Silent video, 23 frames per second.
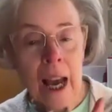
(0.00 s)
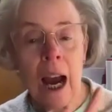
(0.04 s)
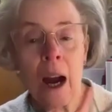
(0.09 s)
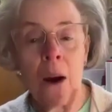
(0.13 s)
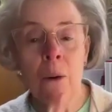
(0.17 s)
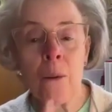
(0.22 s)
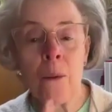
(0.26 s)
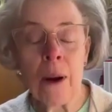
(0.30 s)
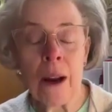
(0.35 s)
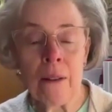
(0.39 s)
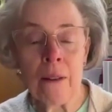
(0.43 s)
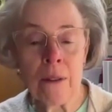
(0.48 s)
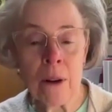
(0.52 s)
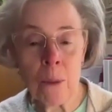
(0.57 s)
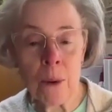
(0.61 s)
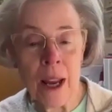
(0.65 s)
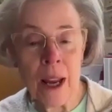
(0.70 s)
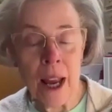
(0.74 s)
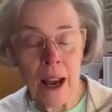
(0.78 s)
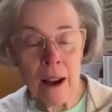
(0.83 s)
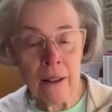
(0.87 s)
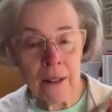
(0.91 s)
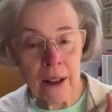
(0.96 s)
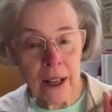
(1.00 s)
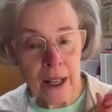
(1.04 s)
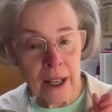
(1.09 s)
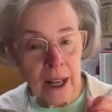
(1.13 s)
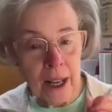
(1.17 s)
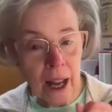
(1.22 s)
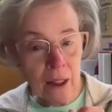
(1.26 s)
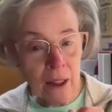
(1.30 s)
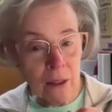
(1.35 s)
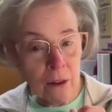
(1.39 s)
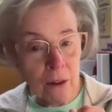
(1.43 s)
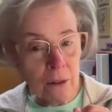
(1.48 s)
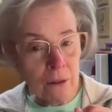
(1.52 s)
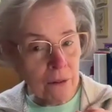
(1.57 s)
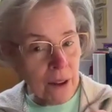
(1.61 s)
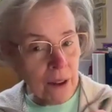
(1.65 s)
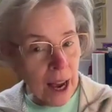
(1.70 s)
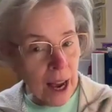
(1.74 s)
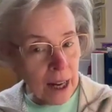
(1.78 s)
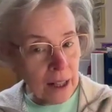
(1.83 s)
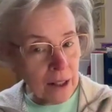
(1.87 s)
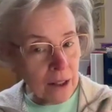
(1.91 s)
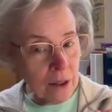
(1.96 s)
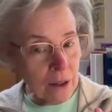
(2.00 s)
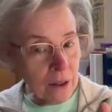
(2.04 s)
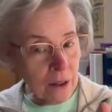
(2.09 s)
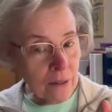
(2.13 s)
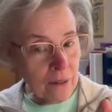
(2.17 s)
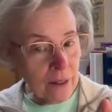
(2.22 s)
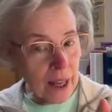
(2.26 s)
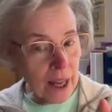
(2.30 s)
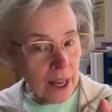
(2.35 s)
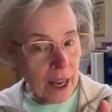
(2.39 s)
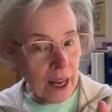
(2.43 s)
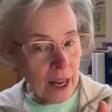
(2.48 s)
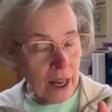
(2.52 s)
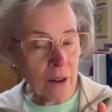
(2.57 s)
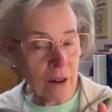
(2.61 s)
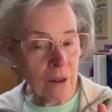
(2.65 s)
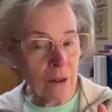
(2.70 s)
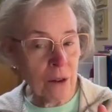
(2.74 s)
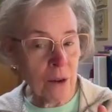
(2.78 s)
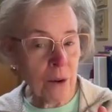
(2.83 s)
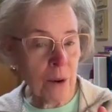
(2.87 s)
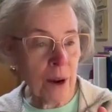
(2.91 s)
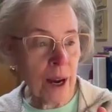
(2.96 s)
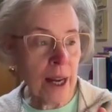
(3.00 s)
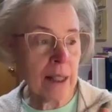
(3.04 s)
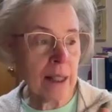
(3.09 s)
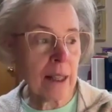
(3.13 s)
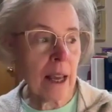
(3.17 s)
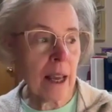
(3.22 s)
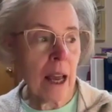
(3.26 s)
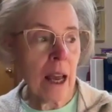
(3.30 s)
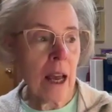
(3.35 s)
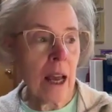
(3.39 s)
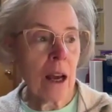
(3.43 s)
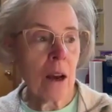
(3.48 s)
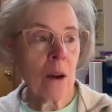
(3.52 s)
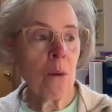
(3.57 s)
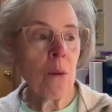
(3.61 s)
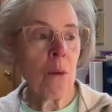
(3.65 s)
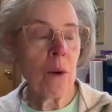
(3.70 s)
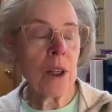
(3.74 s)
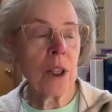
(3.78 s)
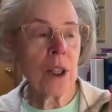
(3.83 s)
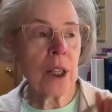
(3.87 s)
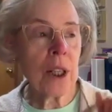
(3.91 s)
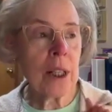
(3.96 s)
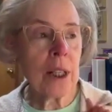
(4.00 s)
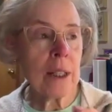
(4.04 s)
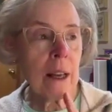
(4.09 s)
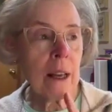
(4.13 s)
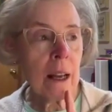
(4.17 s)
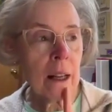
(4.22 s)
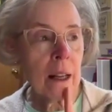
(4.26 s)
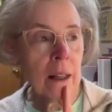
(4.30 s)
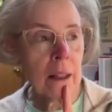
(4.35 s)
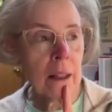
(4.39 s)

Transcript: However, we have another factor of the anchor traits, which is